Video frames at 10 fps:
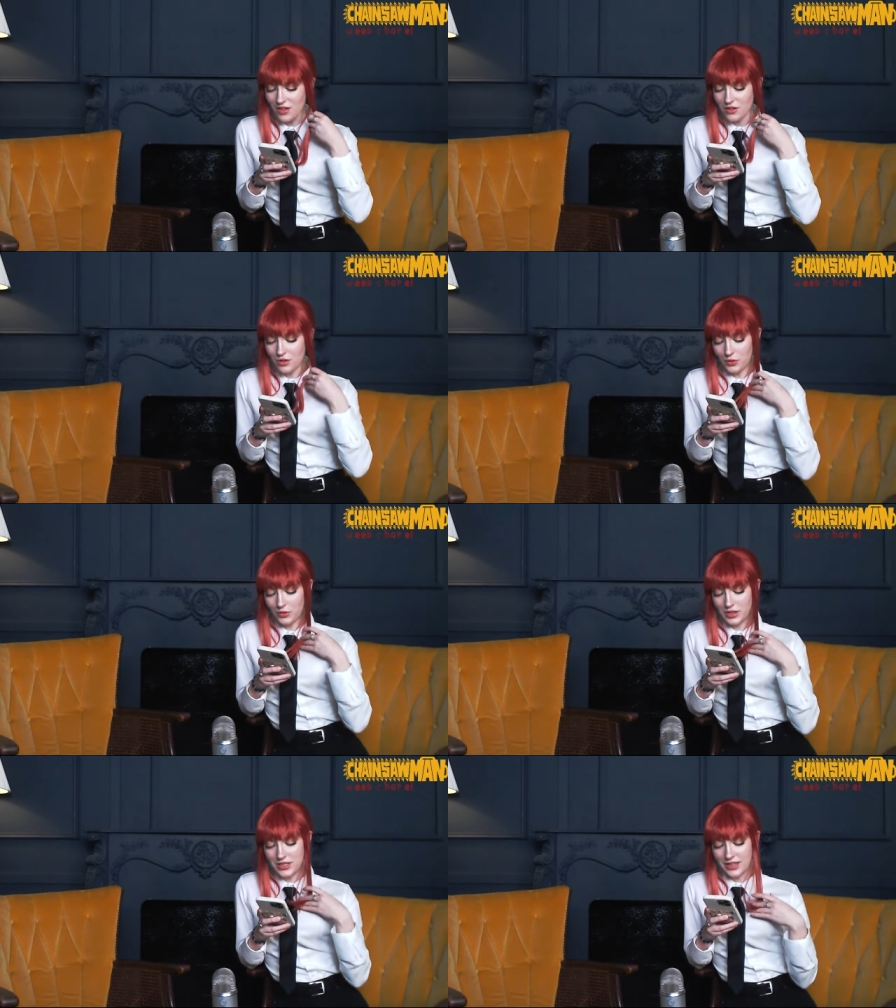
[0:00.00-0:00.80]
You've
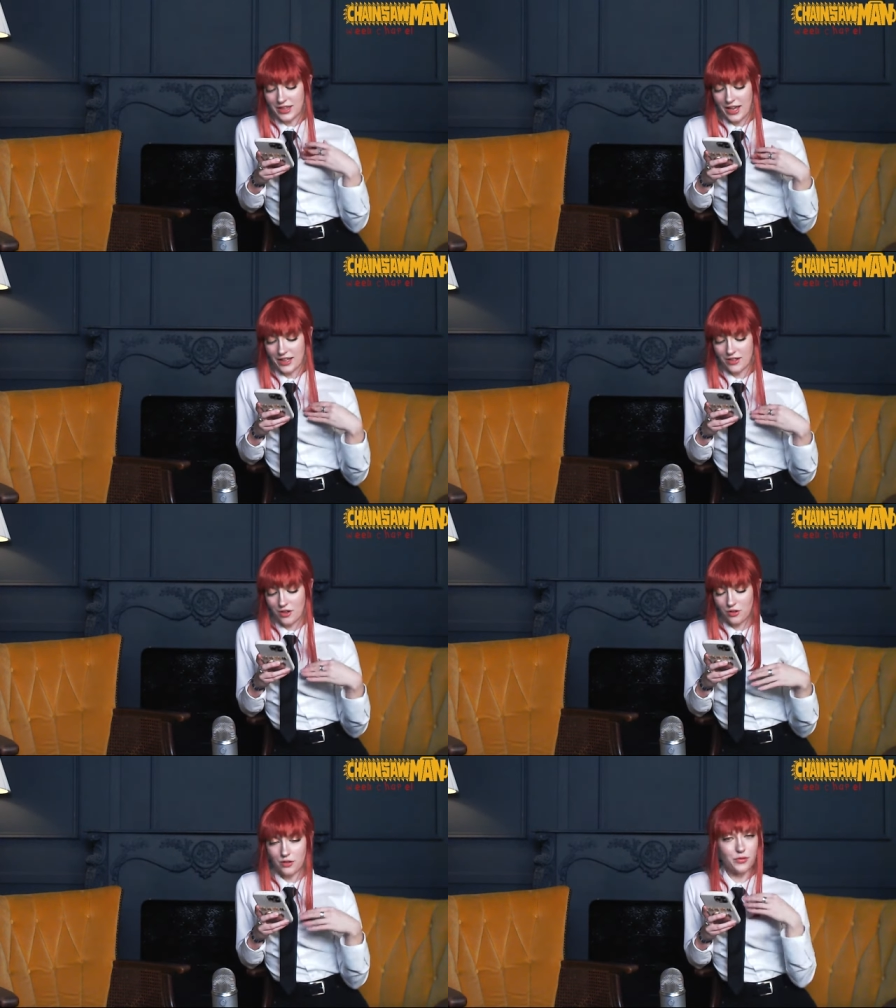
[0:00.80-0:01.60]
only done that
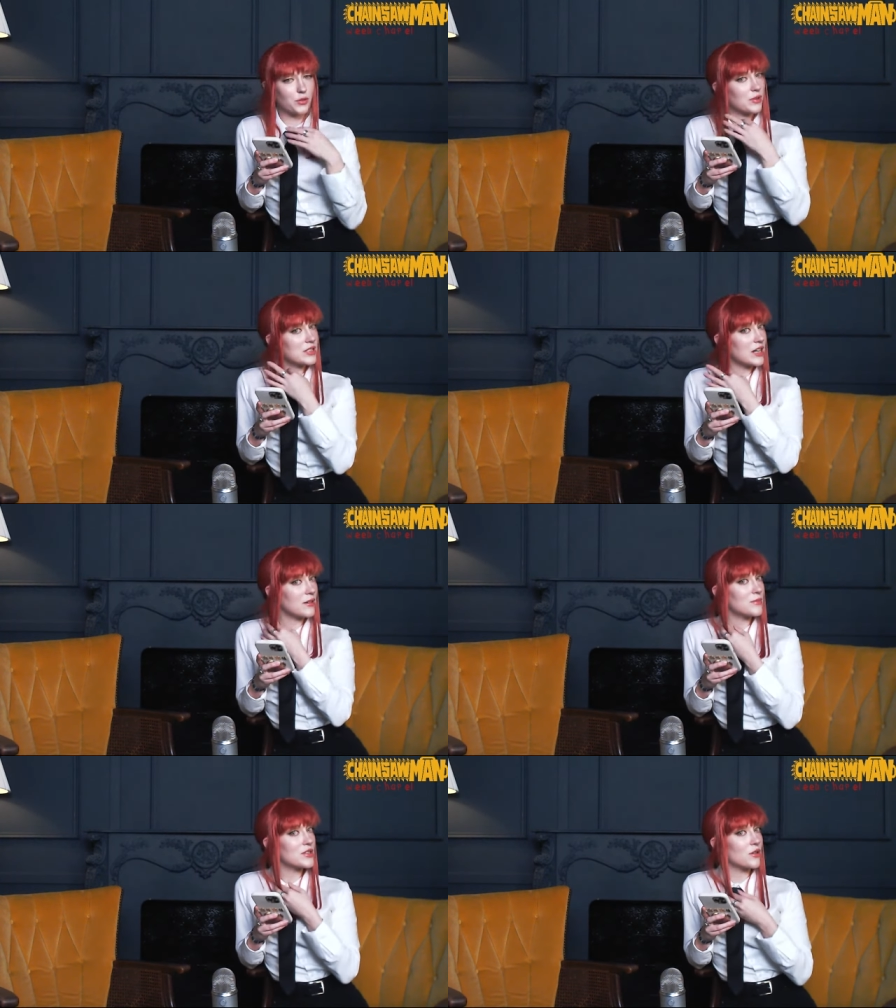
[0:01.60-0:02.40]
all of 3
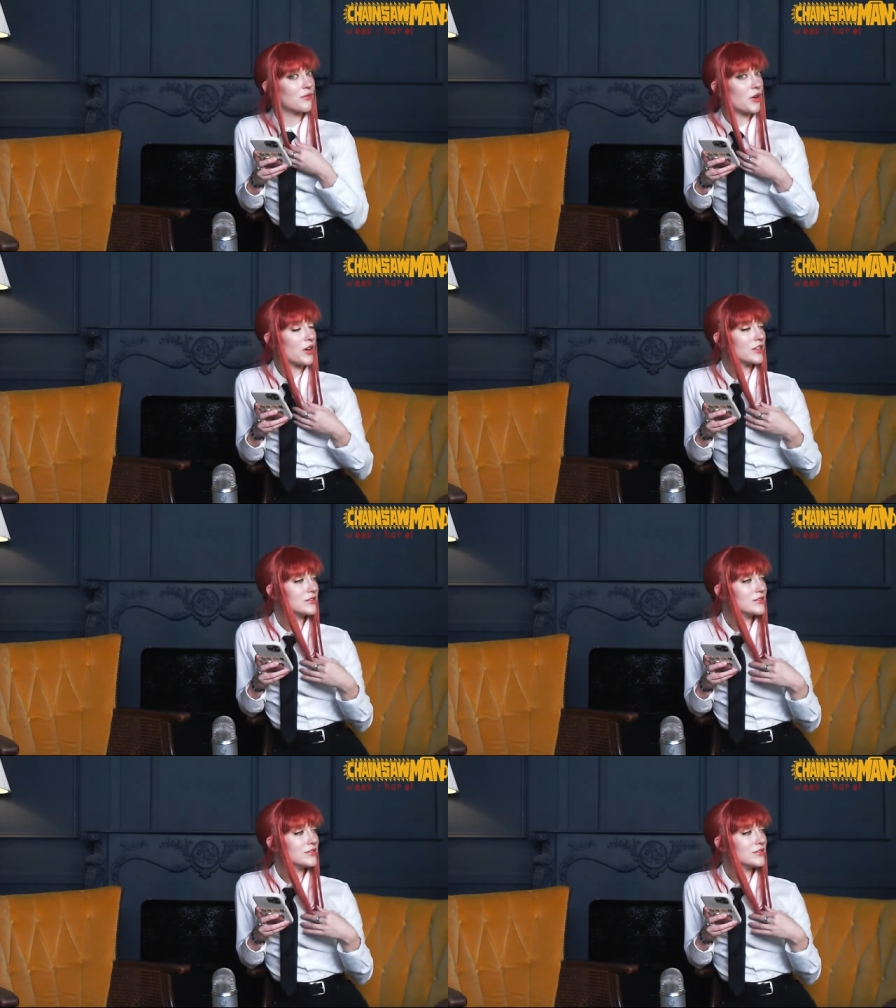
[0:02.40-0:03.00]
times so far.